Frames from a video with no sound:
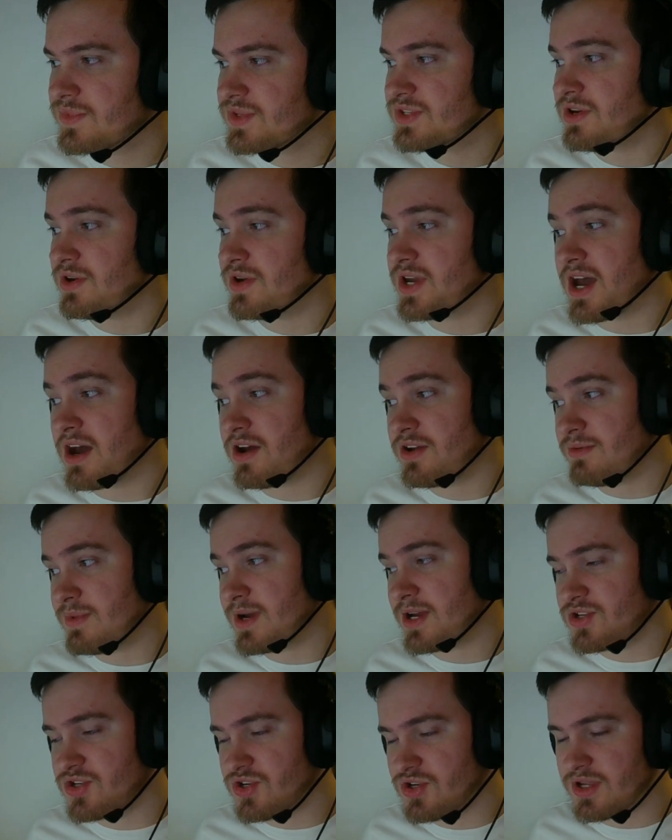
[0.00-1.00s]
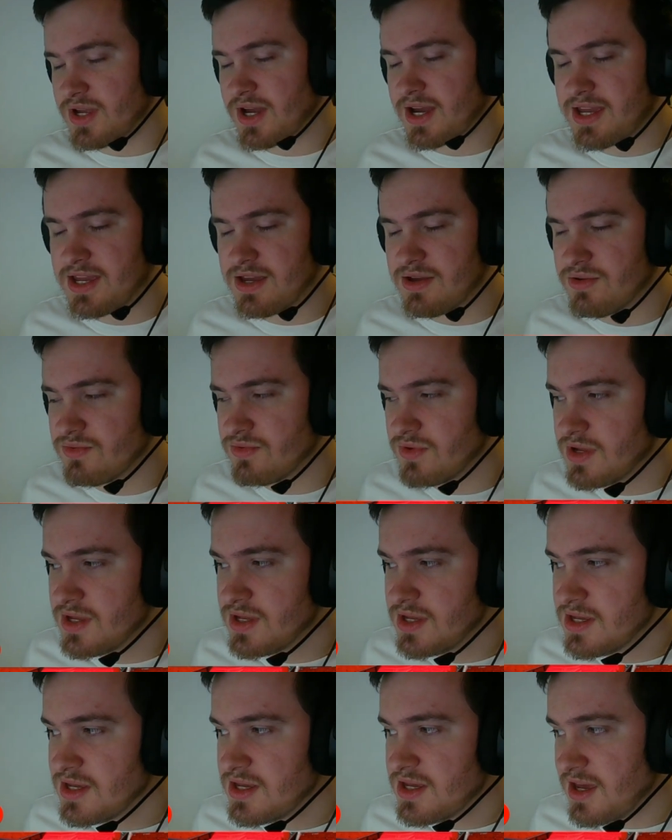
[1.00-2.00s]
so yeah, I'd imagine that
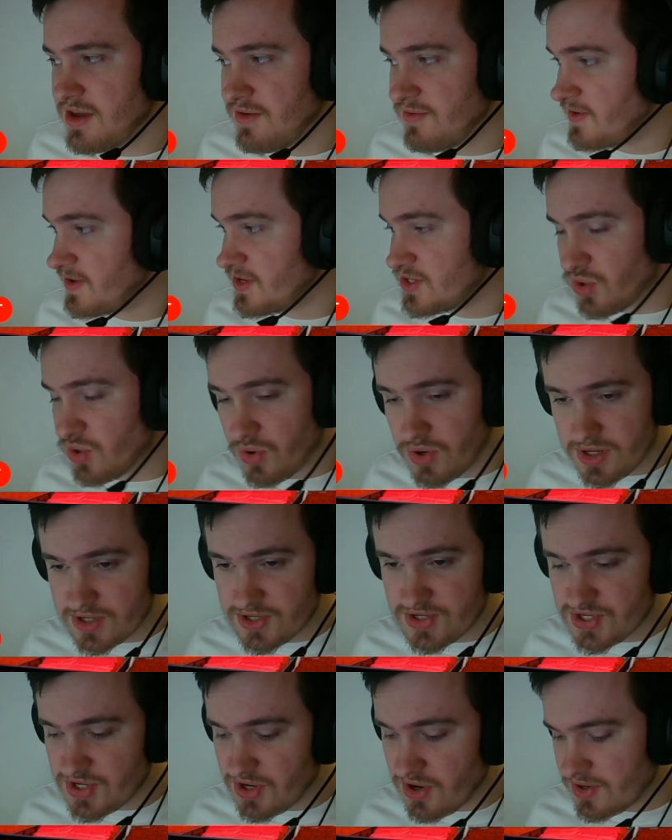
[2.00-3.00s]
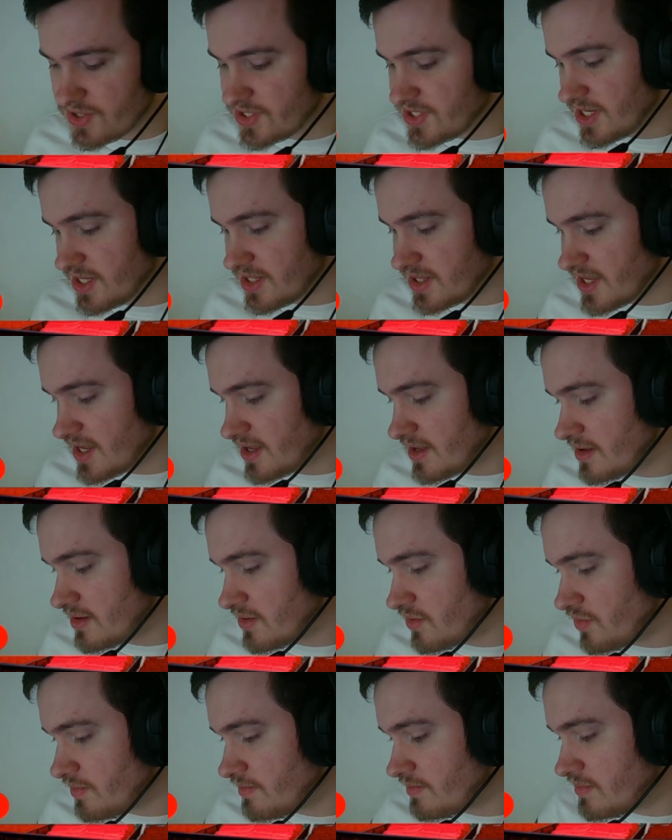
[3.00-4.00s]
if it's Højlund starting, then
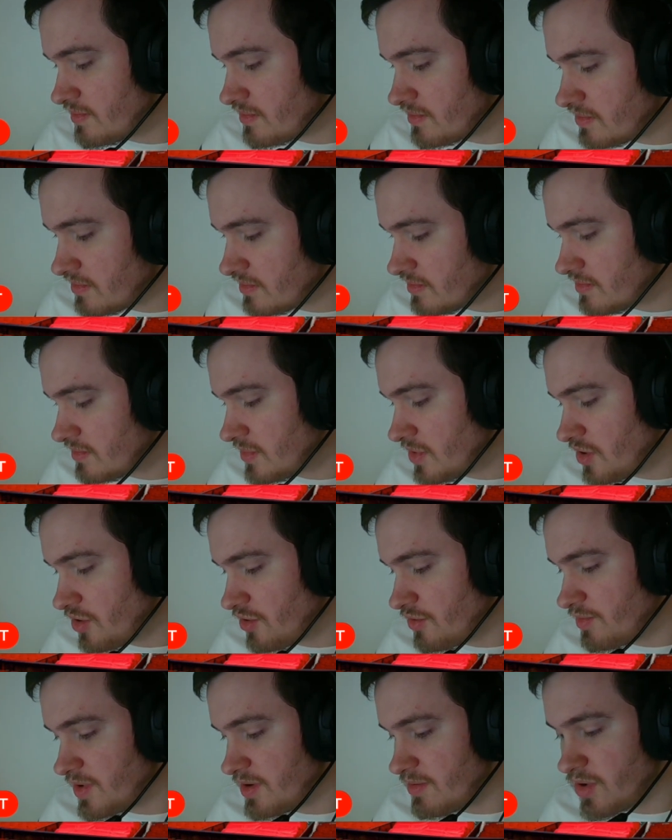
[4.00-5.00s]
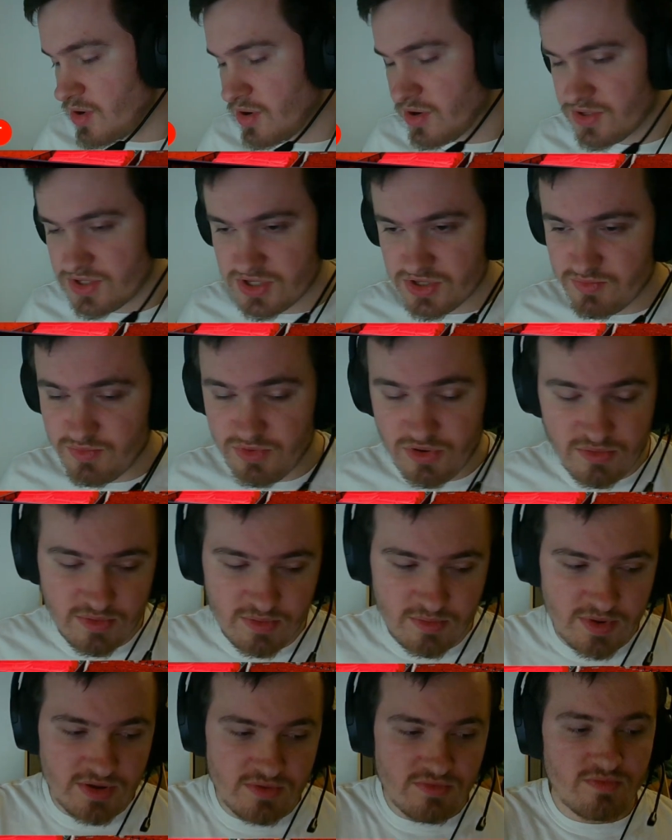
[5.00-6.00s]
Obi Martins
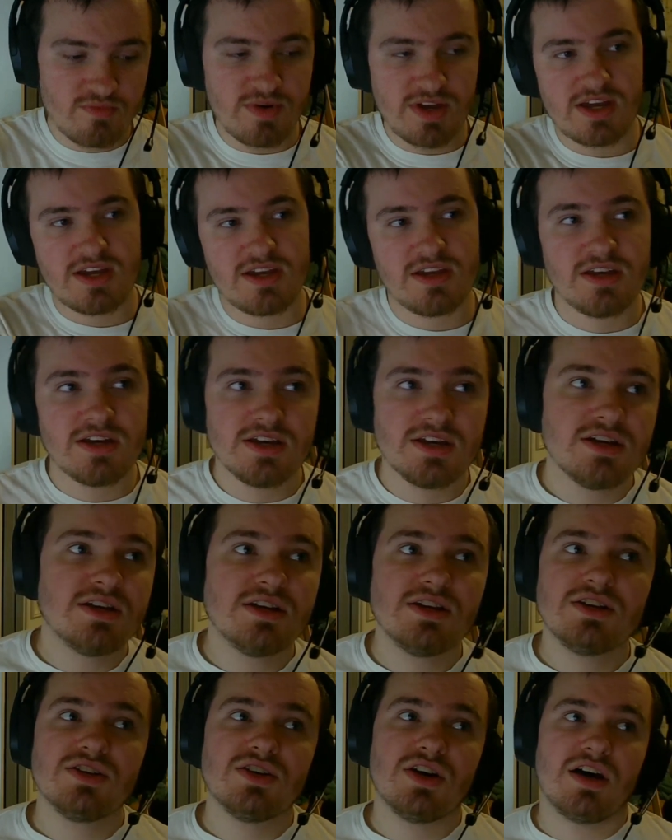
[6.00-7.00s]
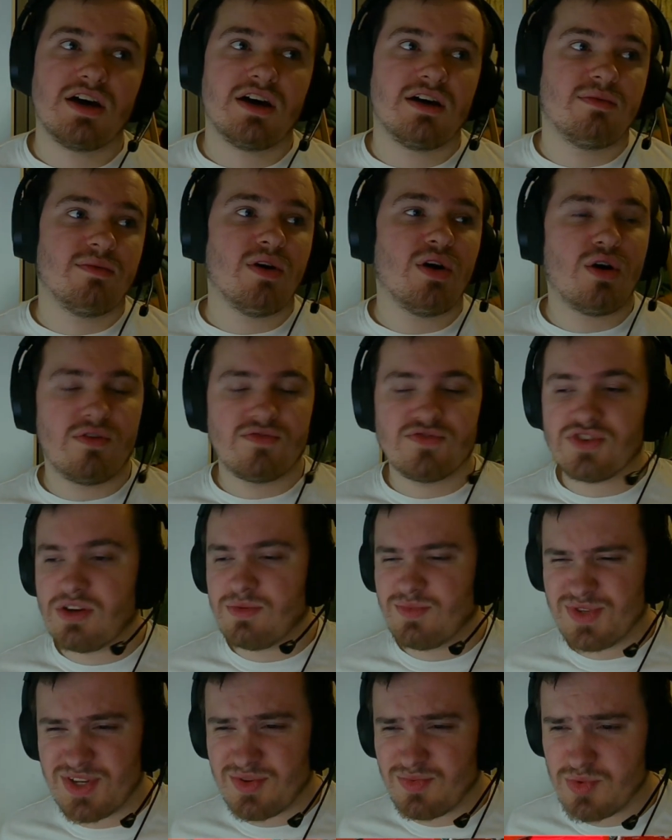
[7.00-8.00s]
probably will be
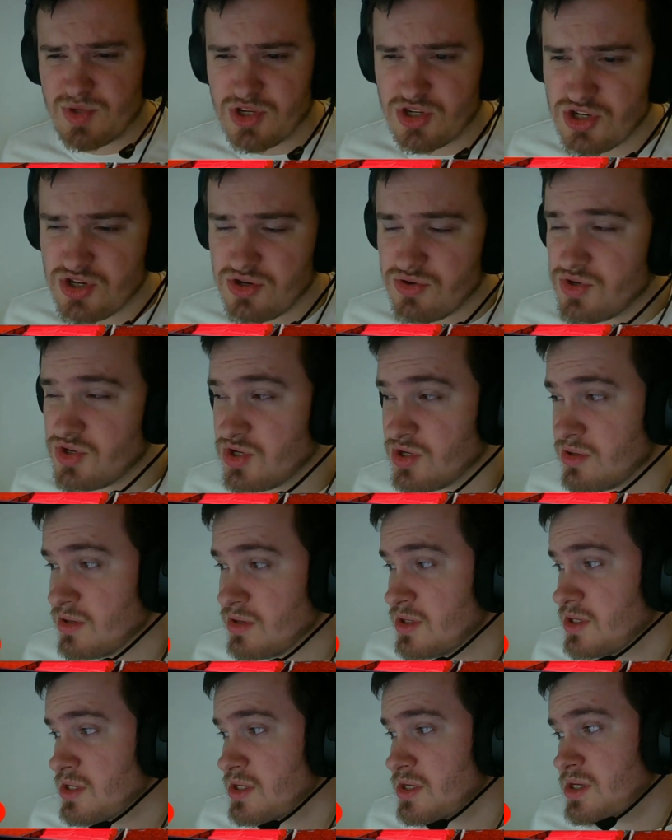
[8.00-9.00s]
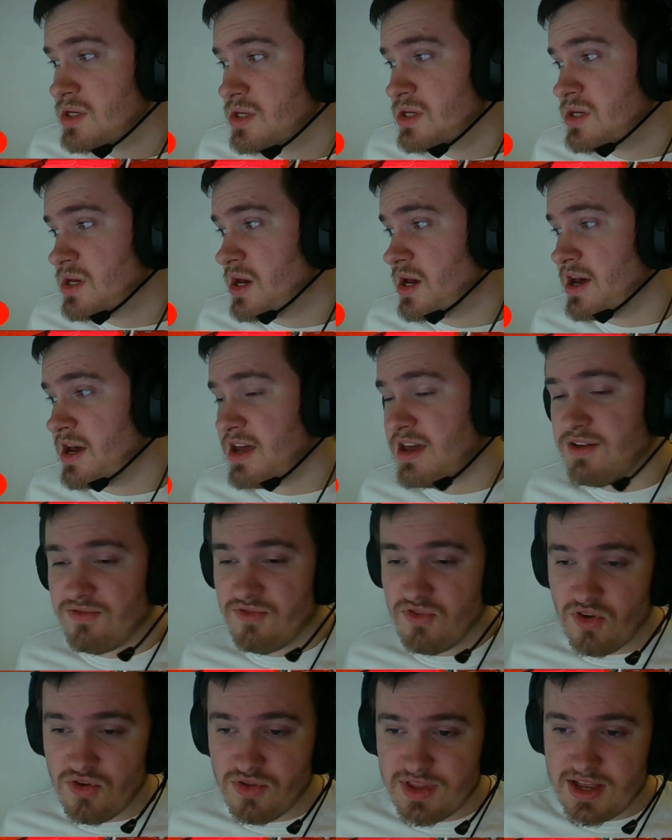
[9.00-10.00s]
half-time substitution. If
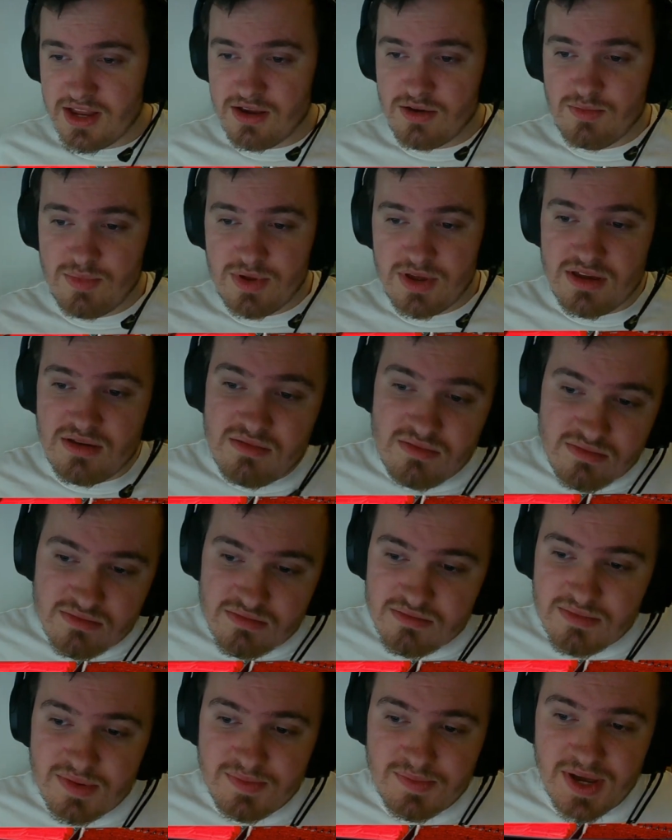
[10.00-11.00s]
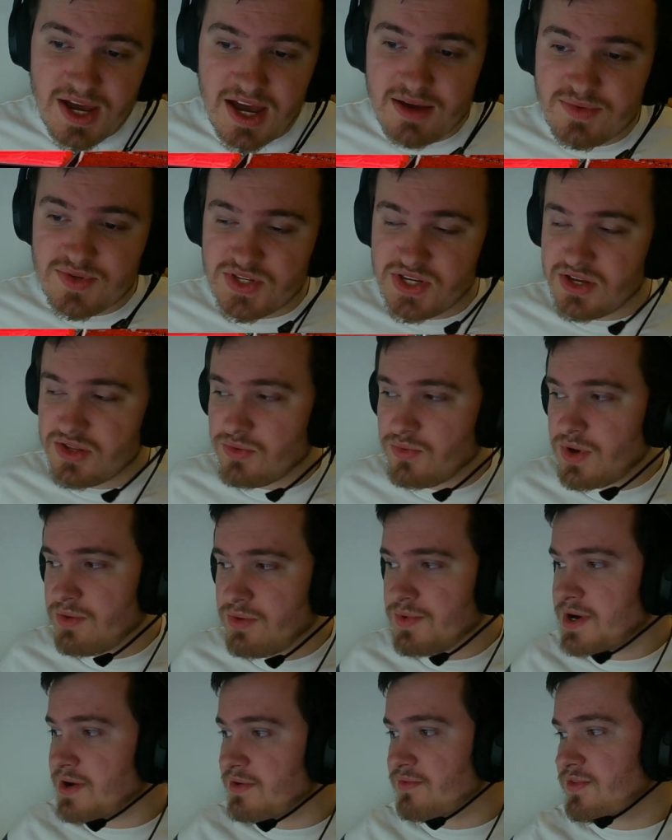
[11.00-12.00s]
not, then it'd be perhaps the other way
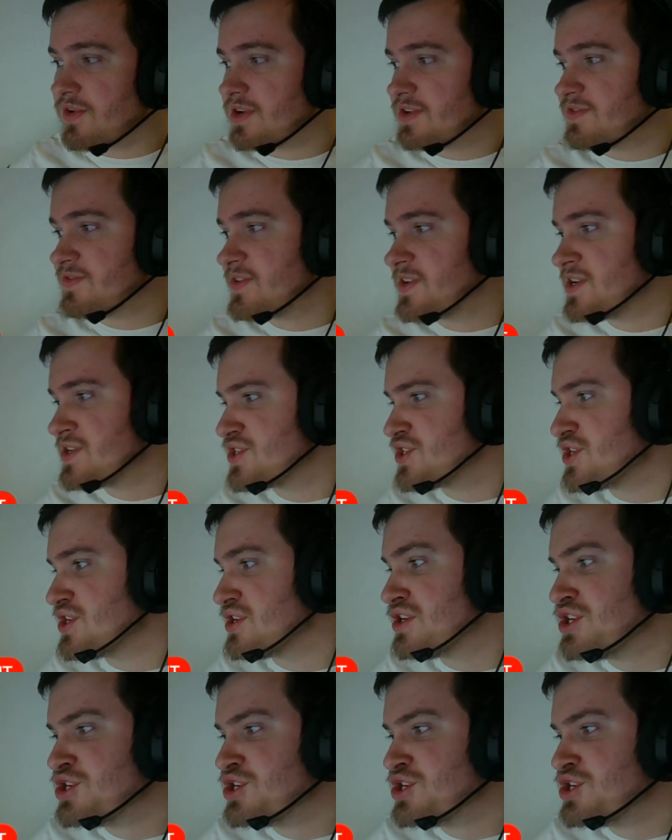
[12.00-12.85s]
around, vice versa.